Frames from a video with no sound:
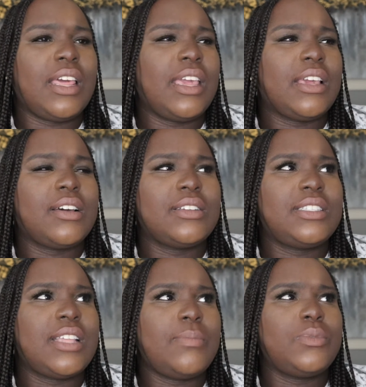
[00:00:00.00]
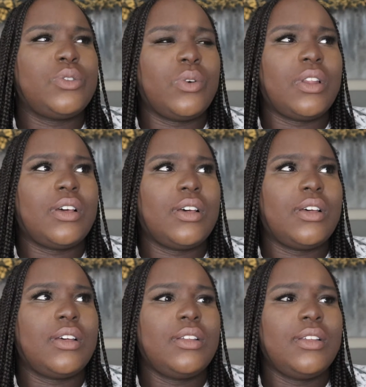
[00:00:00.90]
like, her
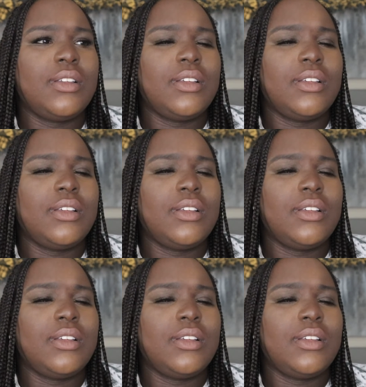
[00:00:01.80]
stepdaughter